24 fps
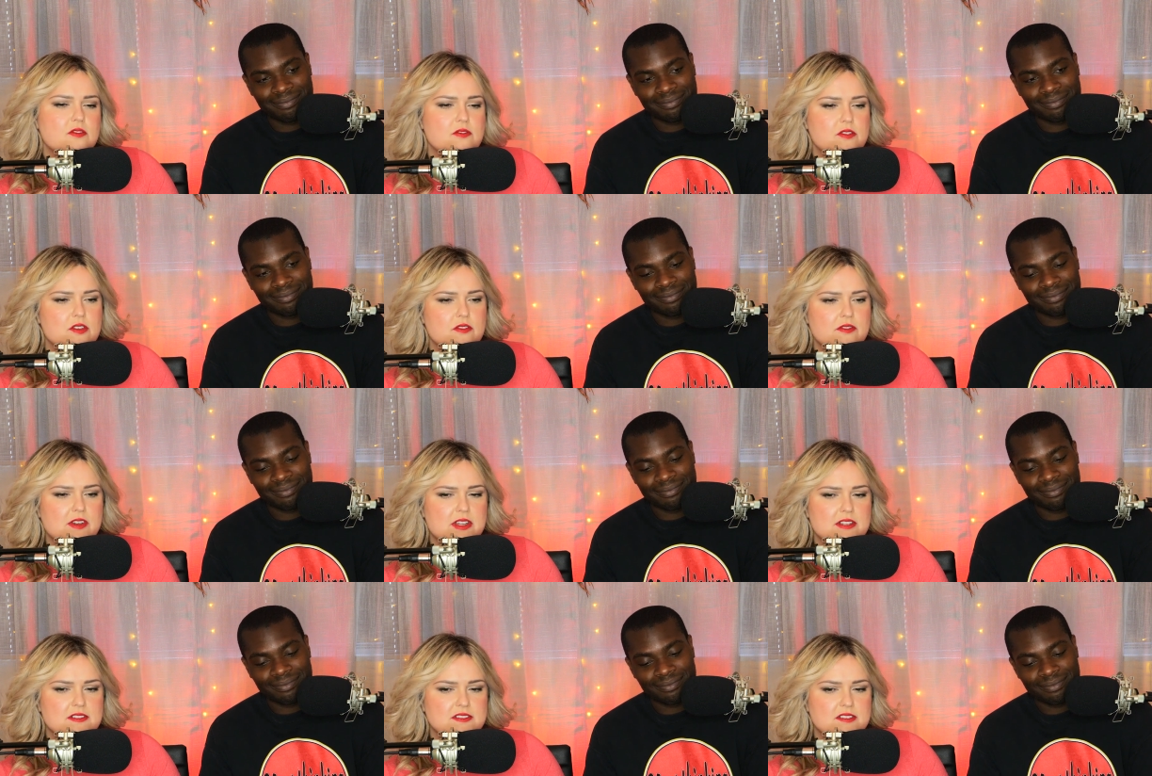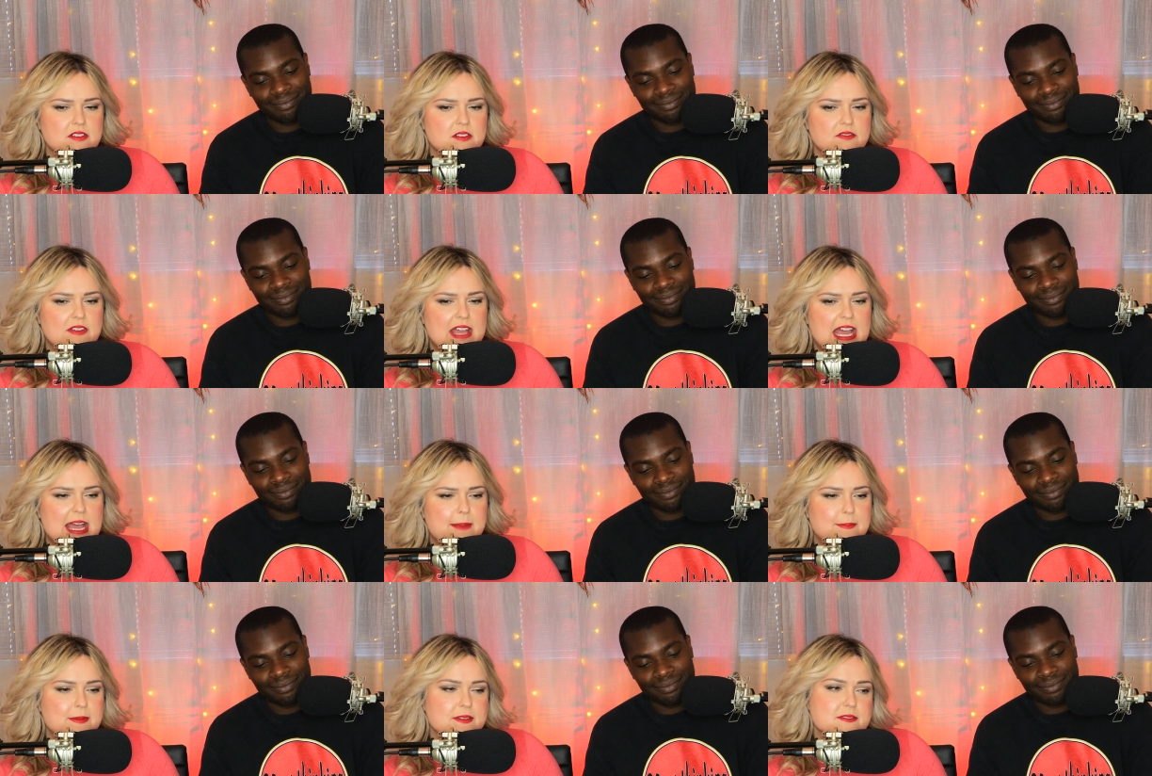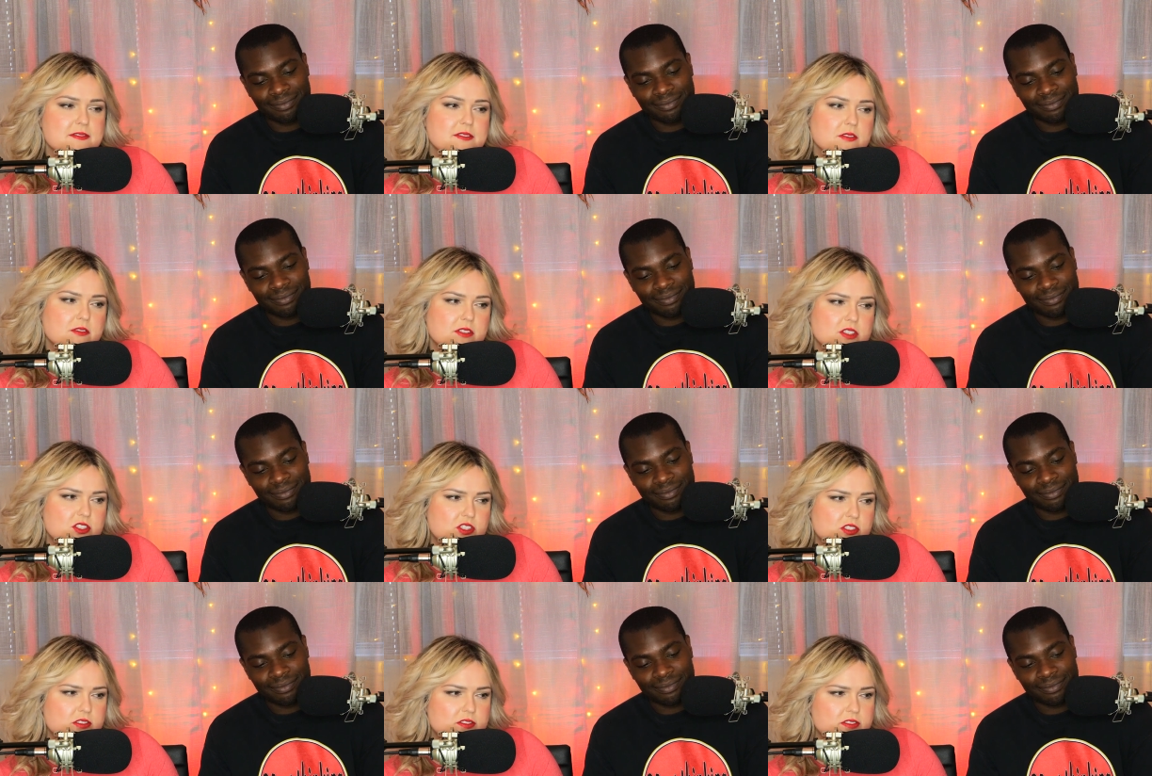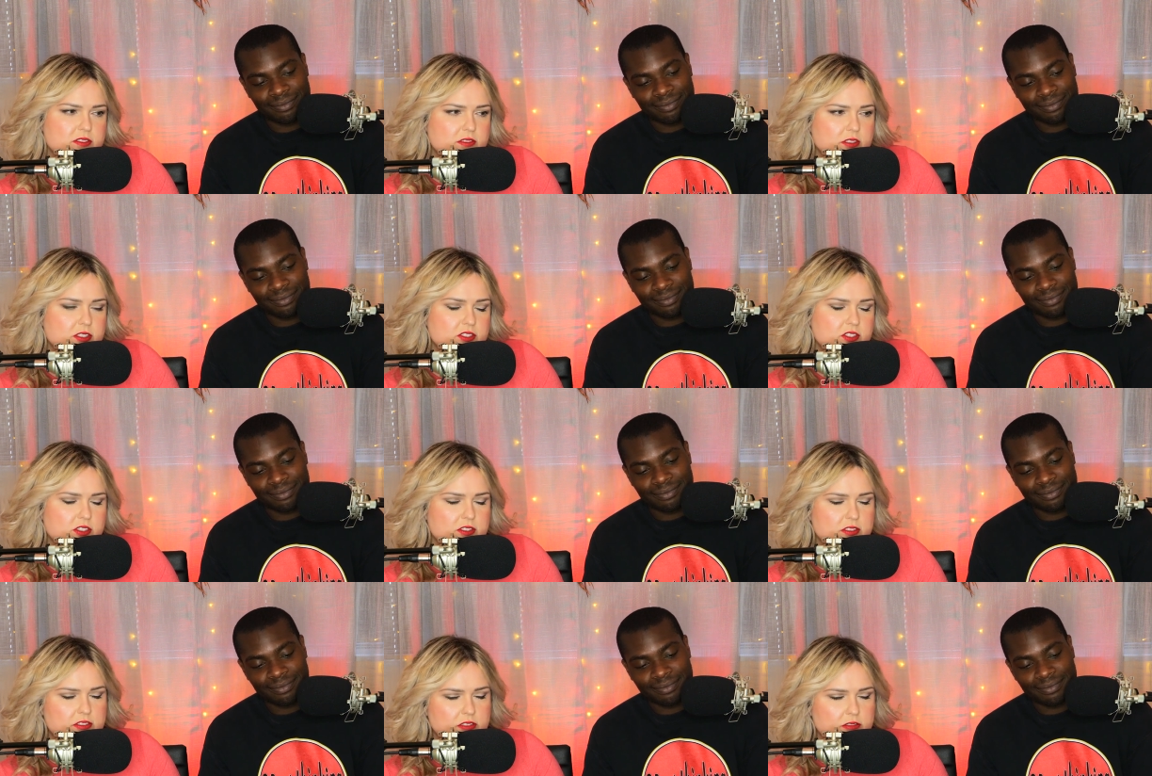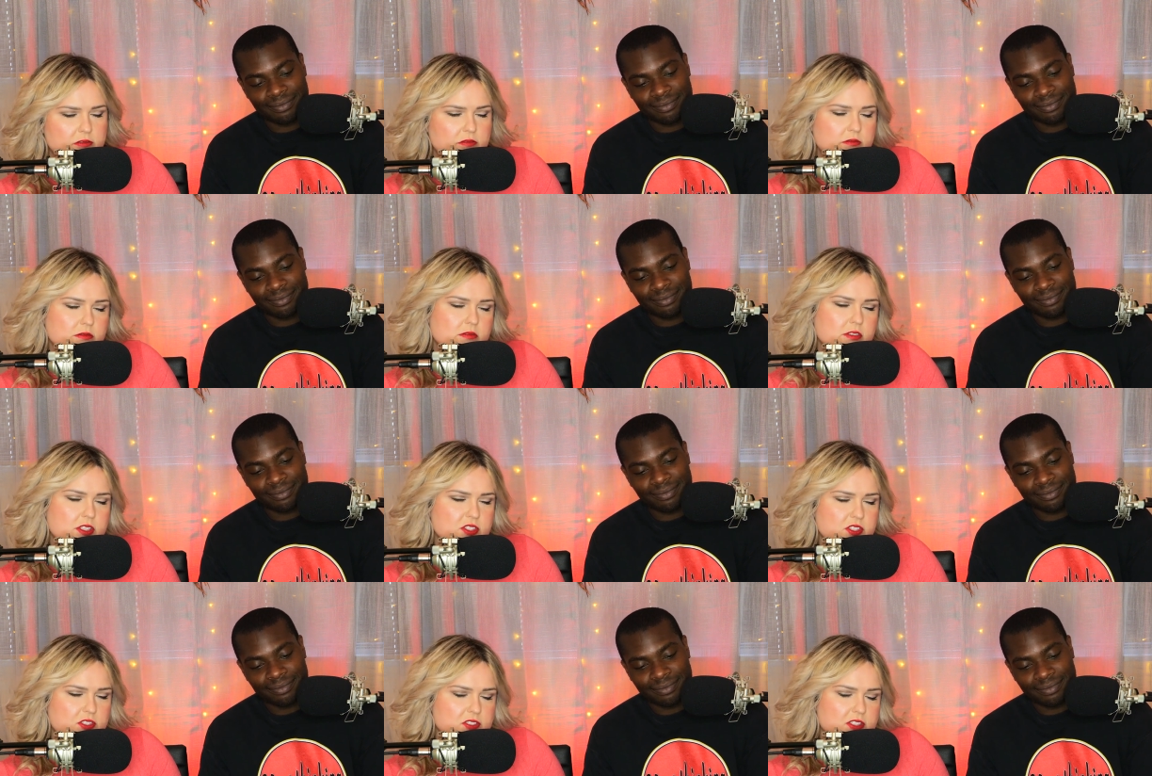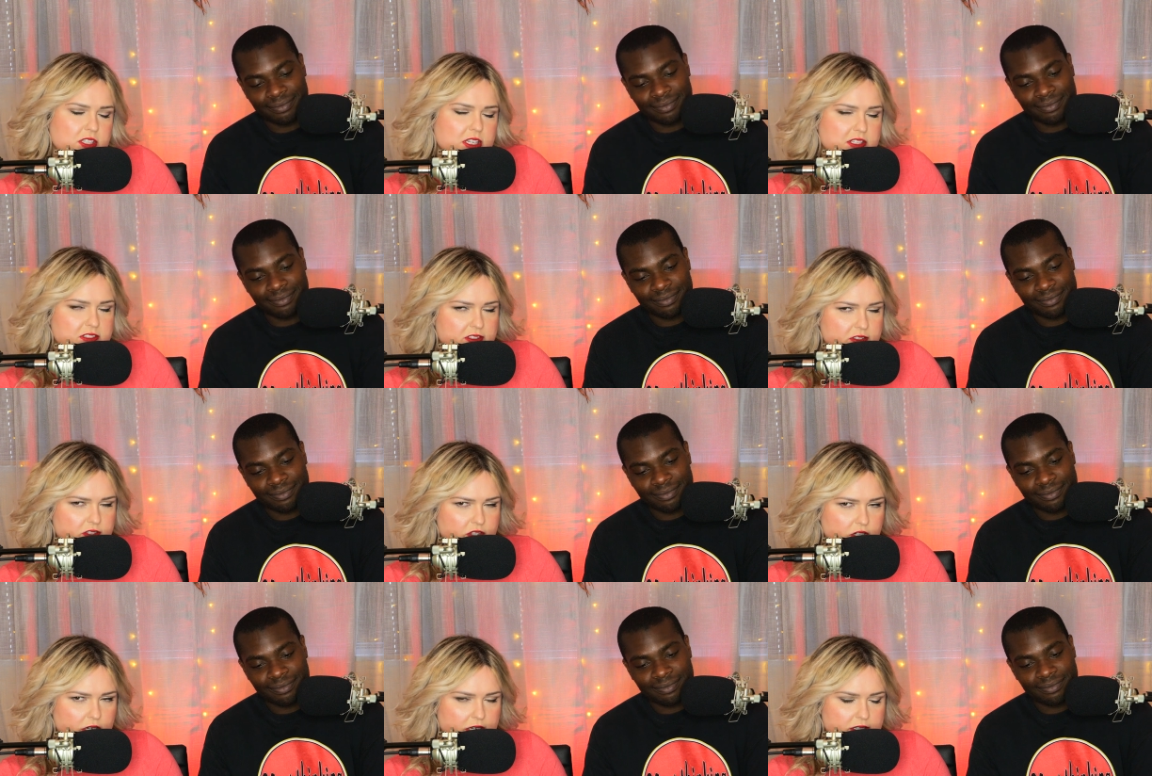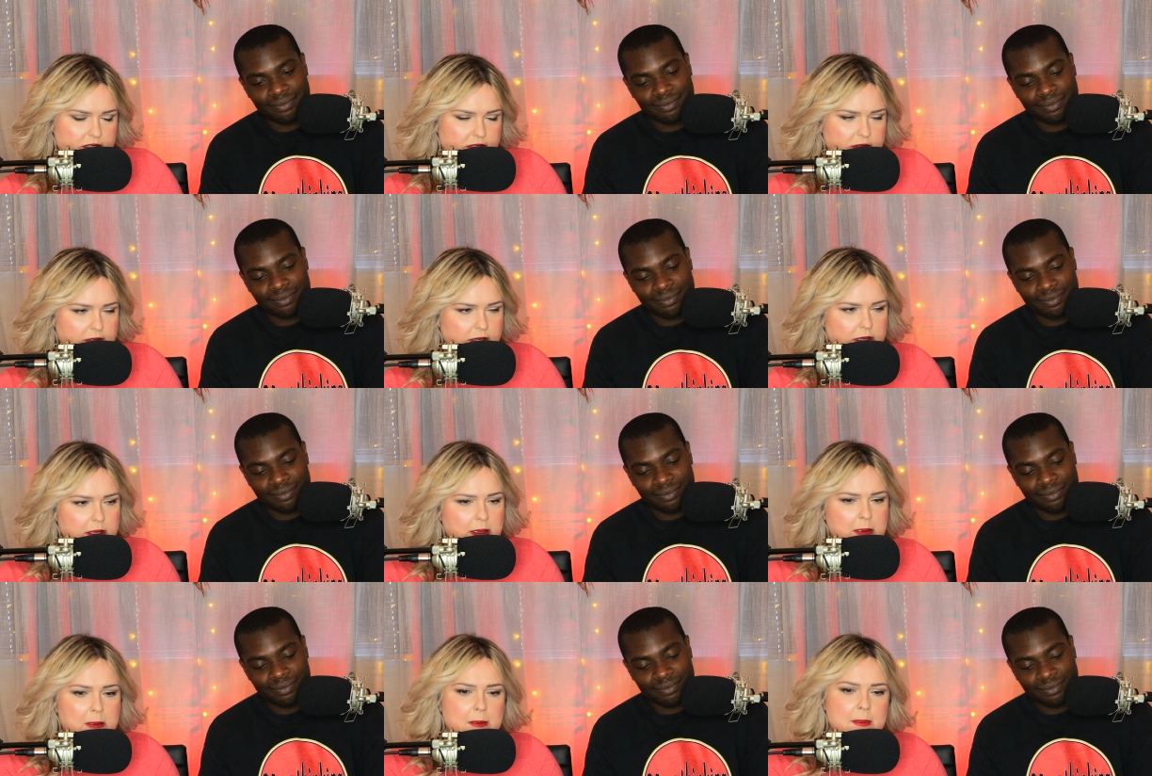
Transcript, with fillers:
Speaker 1: of the events that have happened. So let's just let's just let's just cut to the chase.